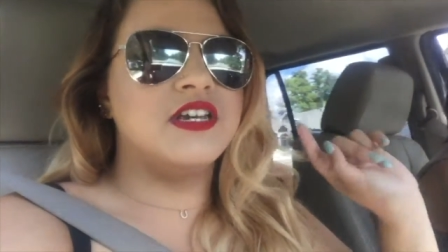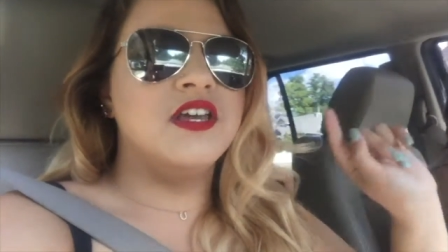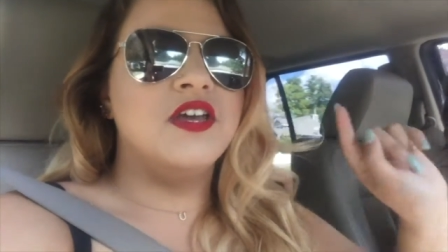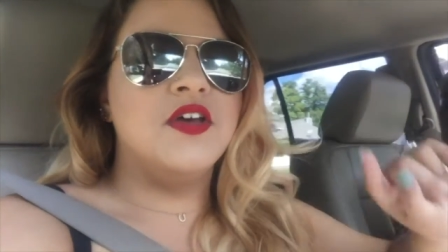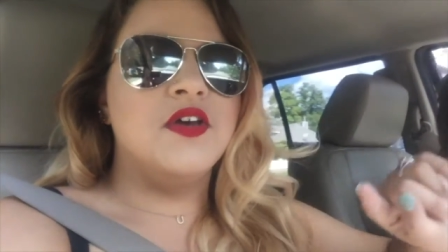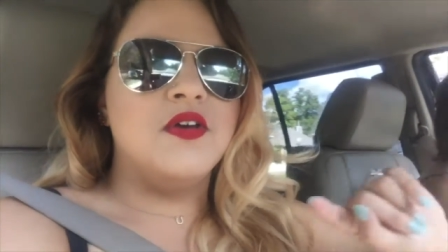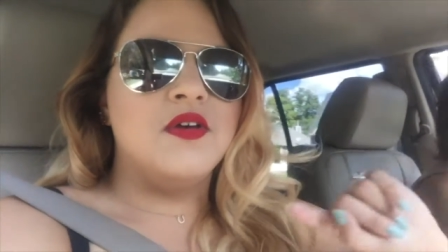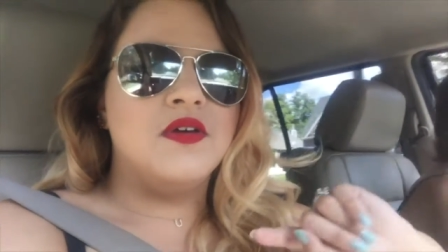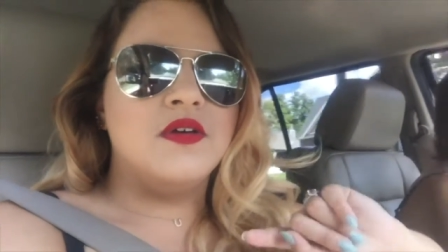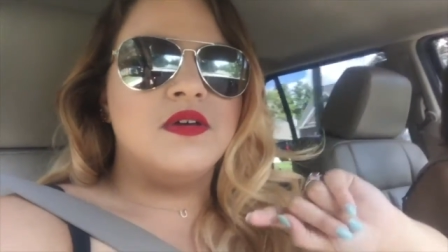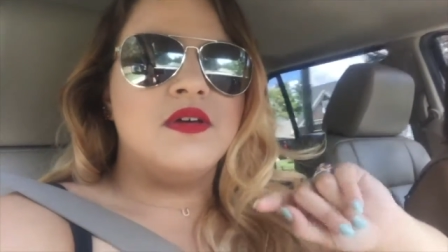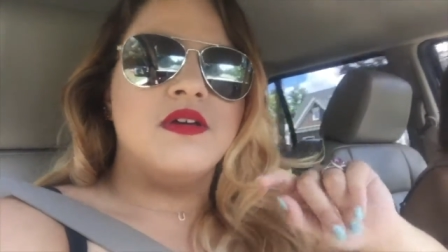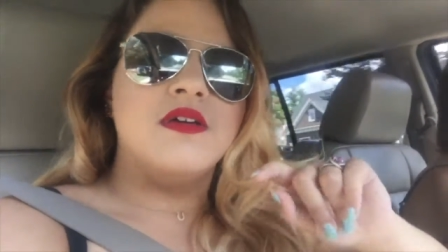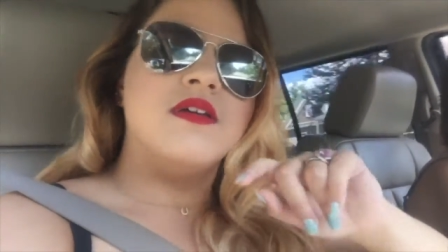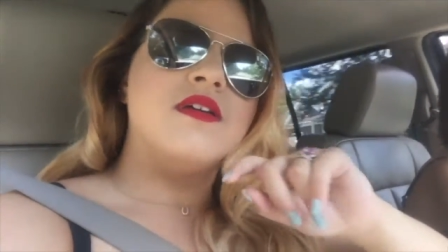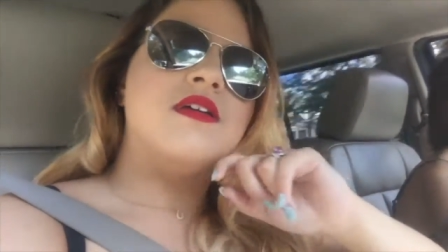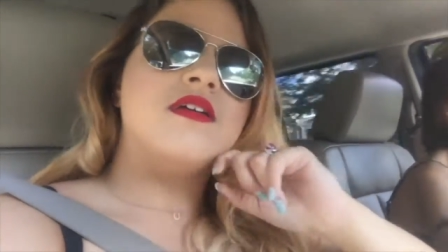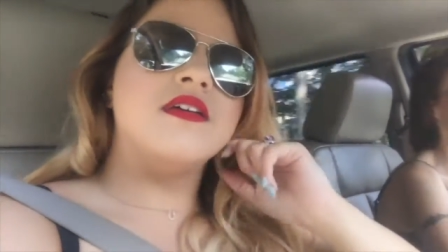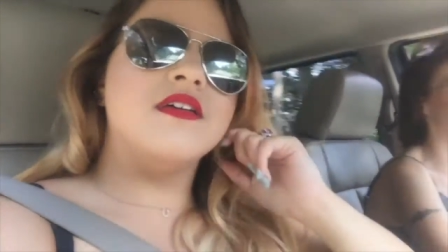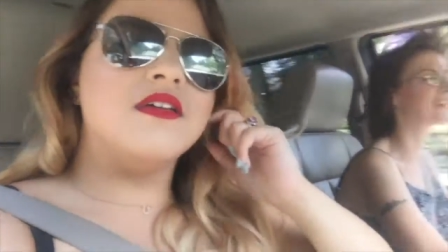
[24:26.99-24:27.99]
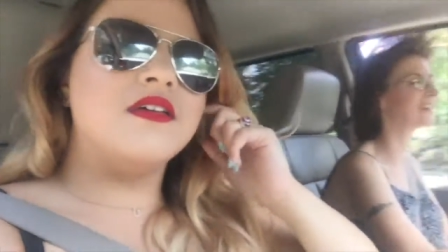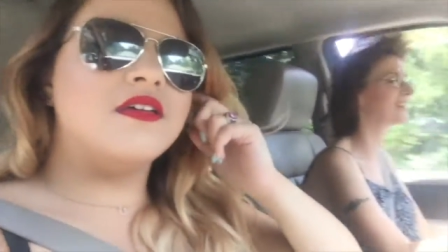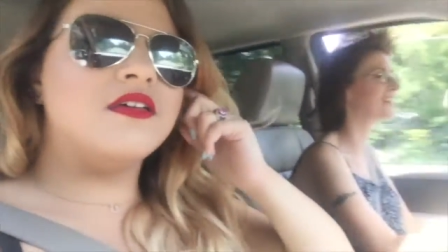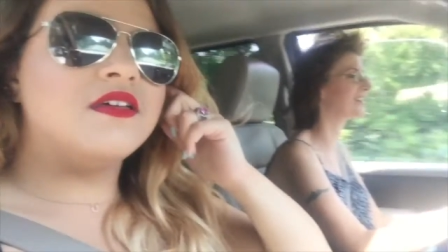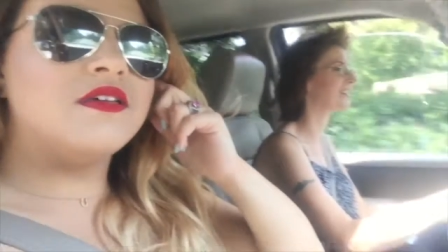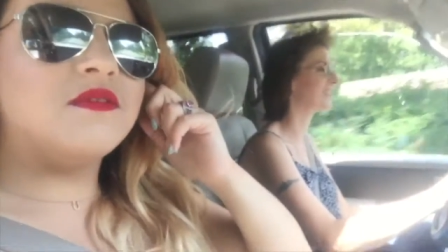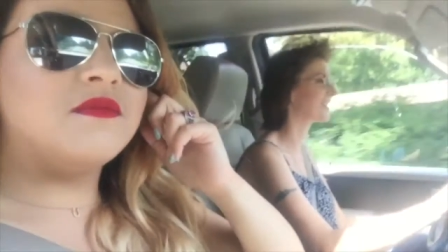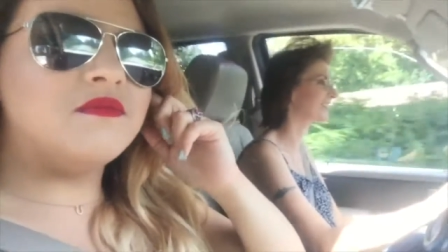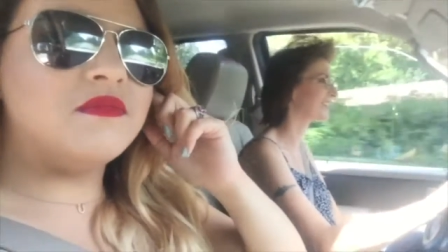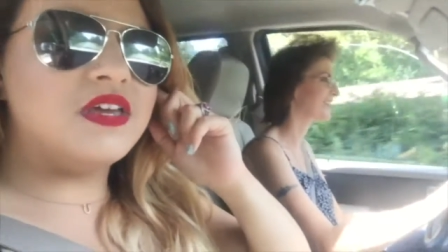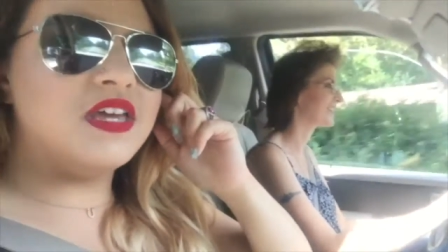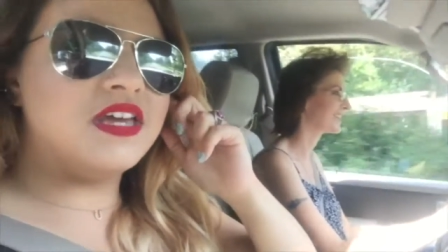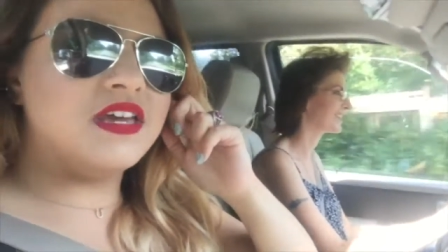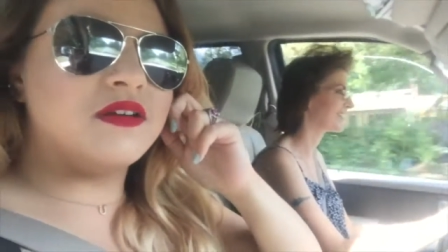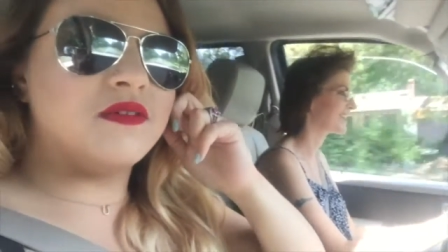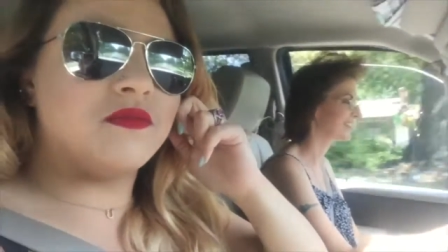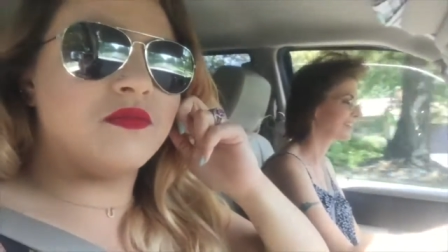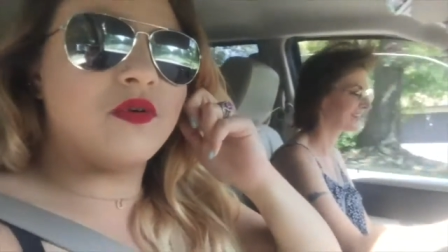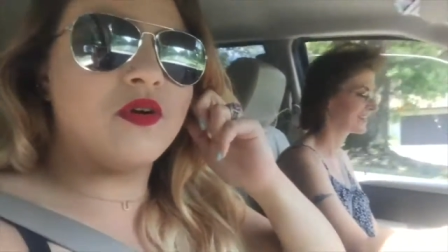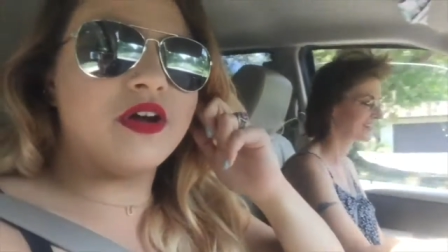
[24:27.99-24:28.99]
Well, that'd be fun, wouldn't it? Me
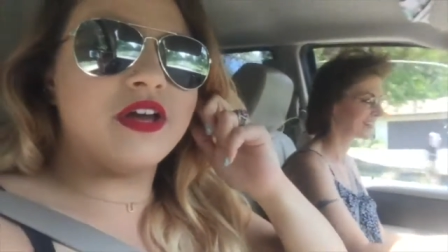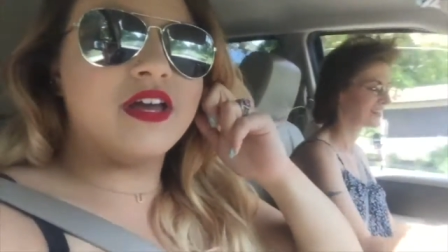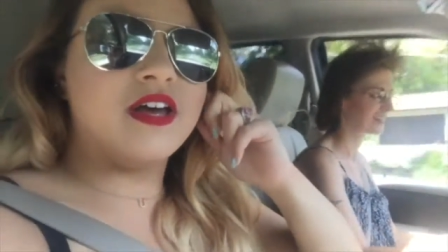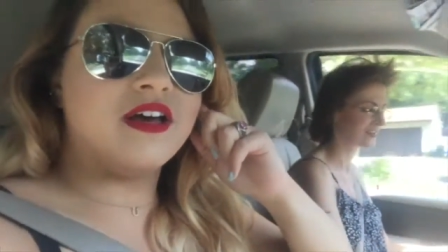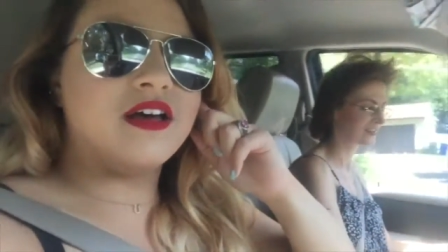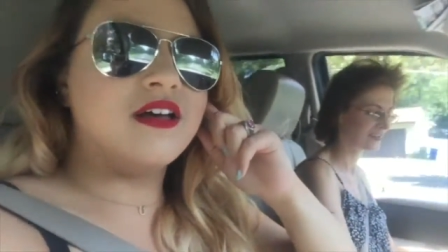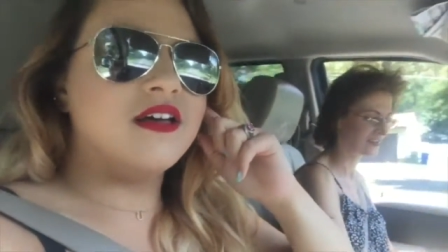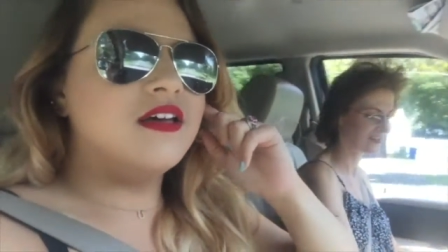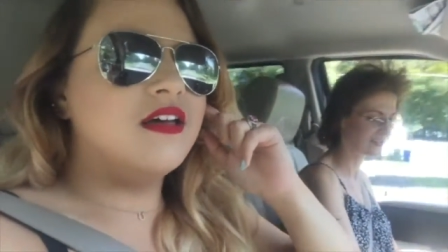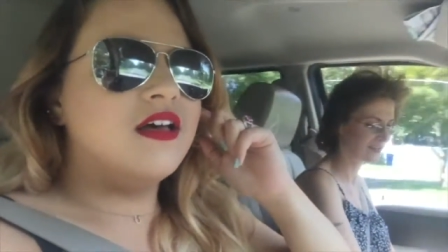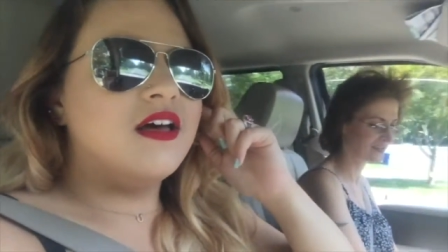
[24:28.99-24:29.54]
and Roya